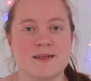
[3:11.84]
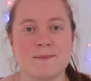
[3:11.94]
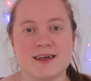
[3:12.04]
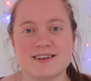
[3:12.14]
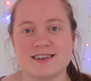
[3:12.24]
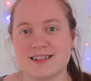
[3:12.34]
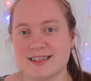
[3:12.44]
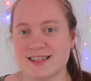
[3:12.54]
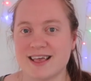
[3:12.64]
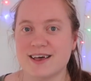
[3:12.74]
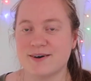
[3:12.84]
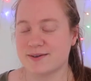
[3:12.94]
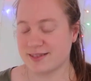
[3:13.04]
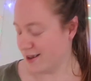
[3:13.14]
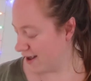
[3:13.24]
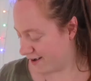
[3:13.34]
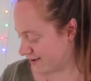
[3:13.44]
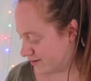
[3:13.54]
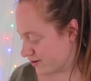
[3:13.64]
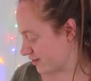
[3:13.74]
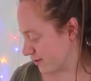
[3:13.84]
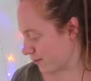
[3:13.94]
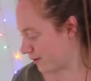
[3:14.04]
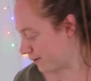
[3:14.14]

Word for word: in the mountains and the hills and oh, it was just so